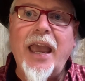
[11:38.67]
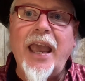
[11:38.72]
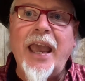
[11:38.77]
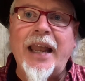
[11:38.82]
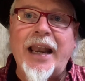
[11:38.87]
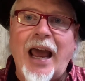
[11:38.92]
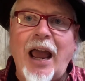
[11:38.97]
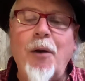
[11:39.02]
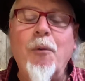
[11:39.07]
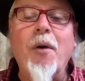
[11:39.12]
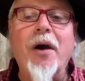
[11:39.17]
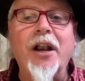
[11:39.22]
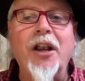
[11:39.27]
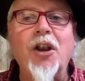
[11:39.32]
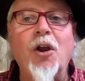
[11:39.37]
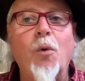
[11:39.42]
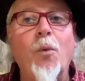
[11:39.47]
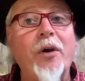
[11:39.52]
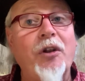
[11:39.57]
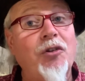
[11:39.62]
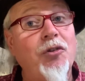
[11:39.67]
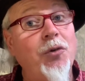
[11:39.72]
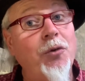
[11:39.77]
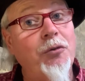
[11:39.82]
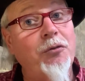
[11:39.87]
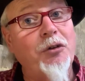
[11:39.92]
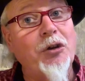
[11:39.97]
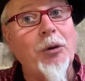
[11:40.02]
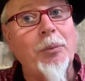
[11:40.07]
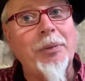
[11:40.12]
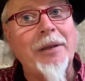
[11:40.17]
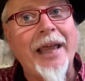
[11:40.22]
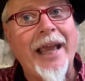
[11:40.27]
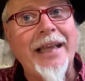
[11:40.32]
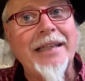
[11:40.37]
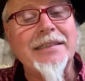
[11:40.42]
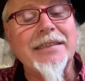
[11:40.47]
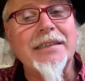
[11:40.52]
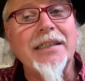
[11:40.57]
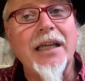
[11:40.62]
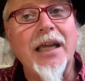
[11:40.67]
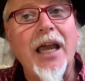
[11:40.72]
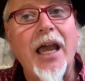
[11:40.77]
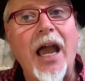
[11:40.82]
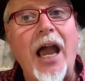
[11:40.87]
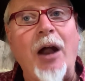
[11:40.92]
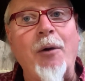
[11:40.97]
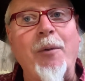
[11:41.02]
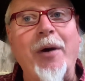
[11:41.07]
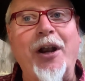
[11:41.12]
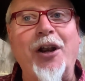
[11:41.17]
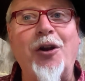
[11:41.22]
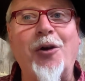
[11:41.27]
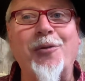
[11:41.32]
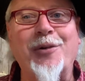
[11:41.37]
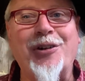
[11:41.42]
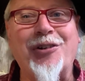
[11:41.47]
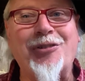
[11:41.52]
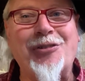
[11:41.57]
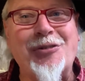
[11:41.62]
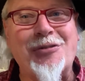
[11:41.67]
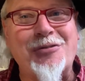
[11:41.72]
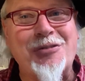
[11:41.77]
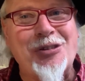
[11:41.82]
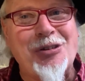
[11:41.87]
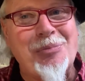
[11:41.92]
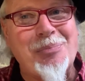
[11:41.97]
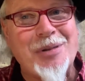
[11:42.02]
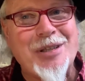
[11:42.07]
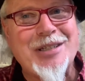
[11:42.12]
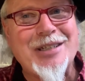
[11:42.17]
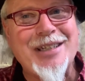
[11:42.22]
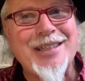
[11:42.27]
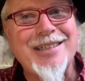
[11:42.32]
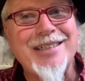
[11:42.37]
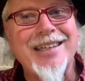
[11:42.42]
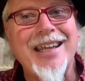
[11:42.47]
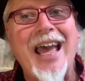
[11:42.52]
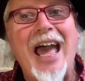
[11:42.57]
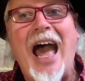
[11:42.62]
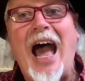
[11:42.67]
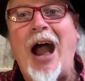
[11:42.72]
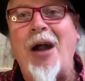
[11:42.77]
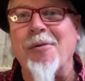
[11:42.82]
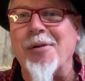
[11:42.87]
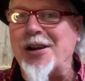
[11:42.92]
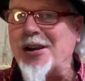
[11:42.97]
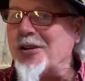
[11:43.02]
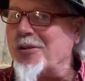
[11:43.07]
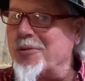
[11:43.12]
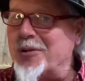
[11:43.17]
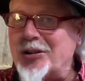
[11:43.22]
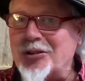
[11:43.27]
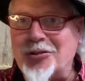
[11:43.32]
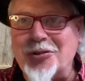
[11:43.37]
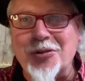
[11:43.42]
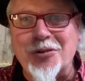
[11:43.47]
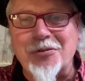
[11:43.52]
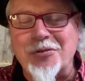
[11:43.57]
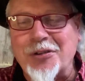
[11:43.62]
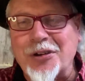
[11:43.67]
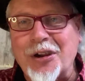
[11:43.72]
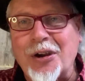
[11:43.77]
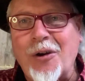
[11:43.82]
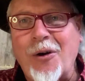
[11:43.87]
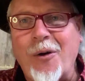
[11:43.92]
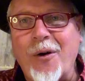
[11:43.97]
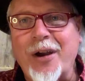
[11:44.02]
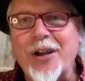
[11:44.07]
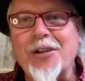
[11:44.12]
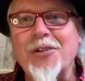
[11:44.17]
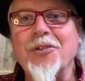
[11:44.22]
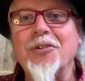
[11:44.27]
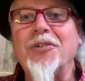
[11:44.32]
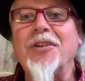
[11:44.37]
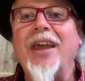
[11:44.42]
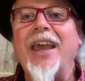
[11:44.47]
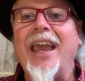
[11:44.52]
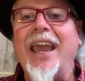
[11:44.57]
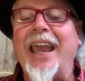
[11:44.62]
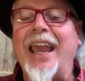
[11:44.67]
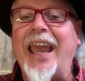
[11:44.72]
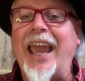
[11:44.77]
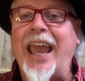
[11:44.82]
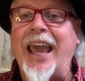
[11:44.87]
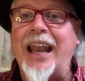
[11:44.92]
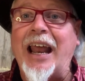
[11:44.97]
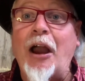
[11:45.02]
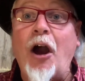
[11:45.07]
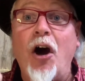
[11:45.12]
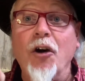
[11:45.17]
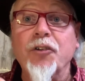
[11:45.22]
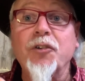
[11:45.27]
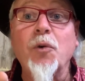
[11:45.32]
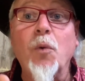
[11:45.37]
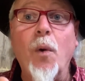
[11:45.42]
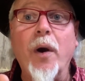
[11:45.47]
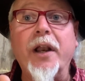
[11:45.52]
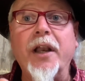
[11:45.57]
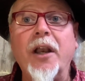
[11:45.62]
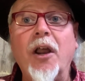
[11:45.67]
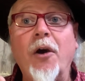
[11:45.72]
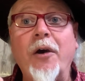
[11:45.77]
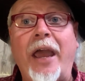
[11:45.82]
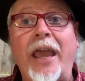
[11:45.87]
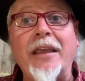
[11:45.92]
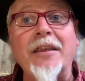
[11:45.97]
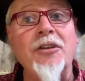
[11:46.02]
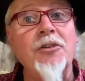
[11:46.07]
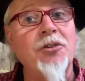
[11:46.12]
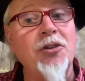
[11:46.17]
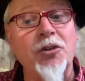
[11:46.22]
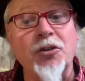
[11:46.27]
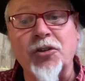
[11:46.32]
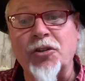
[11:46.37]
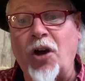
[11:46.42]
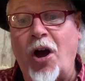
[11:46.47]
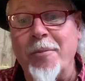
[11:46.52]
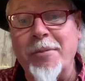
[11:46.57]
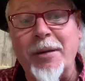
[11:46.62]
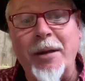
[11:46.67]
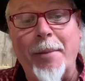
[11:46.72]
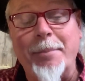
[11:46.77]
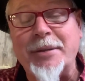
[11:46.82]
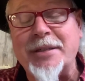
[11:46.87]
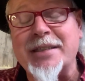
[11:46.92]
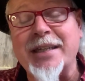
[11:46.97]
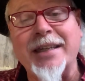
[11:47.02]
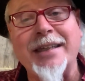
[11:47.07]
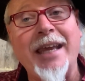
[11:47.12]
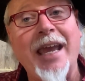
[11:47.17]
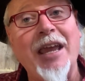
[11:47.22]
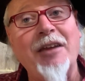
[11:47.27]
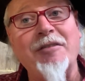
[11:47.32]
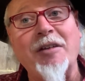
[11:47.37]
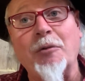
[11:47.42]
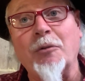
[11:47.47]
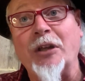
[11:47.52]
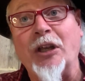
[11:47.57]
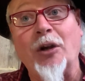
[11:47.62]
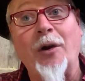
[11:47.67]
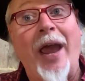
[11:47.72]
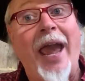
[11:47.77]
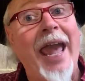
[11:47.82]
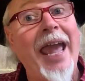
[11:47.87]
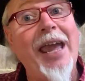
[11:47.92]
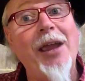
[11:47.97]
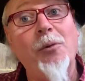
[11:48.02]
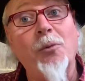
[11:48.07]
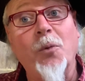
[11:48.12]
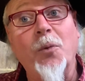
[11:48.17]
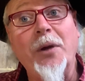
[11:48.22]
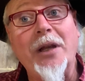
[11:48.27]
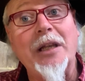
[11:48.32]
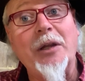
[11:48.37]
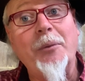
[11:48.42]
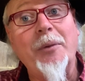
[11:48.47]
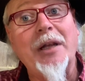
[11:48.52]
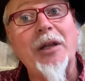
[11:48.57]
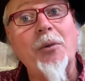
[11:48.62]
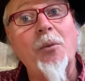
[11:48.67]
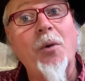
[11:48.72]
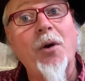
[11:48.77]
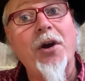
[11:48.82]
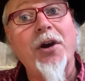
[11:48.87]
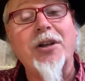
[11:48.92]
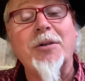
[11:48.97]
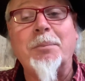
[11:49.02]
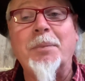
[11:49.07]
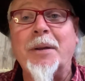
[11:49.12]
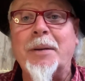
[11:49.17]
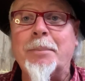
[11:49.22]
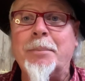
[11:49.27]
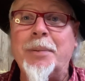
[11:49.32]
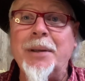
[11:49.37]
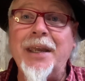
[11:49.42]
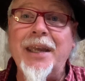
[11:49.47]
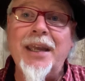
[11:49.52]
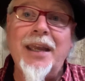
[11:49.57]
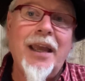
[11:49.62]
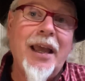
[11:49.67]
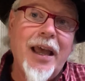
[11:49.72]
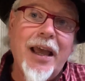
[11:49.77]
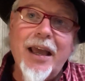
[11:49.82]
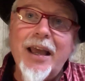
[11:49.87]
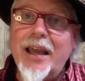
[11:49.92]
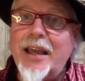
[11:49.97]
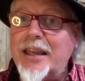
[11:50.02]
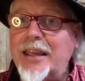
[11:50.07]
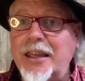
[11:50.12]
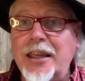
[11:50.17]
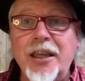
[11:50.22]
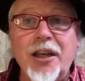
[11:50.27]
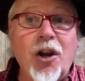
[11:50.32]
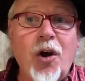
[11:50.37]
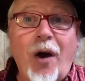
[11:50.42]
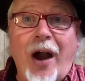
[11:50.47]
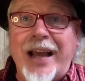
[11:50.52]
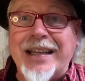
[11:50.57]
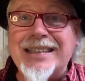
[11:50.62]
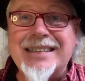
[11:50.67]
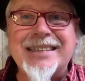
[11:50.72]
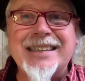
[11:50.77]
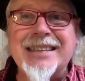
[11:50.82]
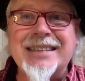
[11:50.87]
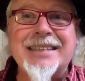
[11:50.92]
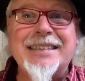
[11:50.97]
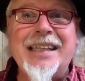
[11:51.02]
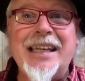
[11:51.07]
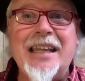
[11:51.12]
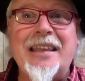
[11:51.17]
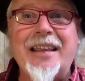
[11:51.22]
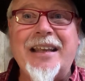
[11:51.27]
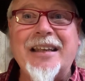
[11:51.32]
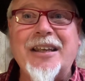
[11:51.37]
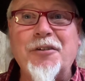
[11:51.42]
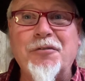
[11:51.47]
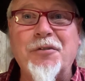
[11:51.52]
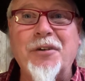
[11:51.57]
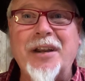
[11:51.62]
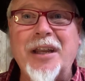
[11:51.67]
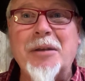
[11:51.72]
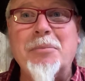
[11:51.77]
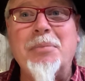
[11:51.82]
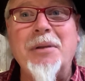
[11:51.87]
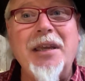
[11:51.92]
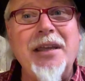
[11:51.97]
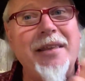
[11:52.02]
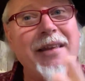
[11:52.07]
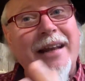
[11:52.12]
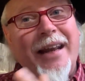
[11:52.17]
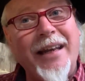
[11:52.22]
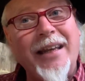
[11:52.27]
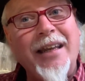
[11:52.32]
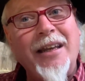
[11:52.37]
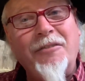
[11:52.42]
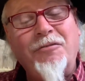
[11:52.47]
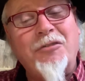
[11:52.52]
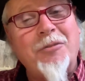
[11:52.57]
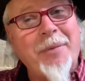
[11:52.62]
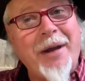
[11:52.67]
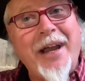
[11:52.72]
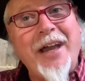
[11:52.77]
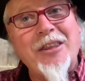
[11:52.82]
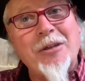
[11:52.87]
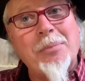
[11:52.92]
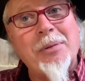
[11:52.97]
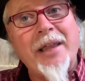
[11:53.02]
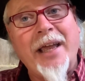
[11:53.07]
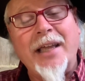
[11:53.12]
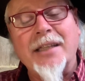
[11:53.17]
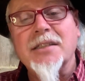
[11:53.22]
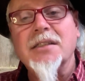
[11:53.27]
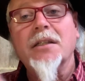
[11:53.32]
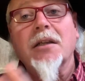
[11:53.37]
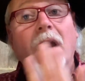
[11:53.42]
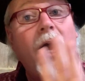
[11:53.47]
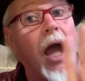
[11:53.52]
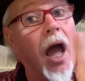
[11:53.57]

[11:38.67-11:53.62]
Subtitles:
And I want to know what it's doing for your plants. I want to know what it's doing for your business. I want to know what it's doing for your oils. And I also want to know, hey, you call me up and say, Dave, A really, really worked, but B, I just didn't see anything different in B than I did for my other plants.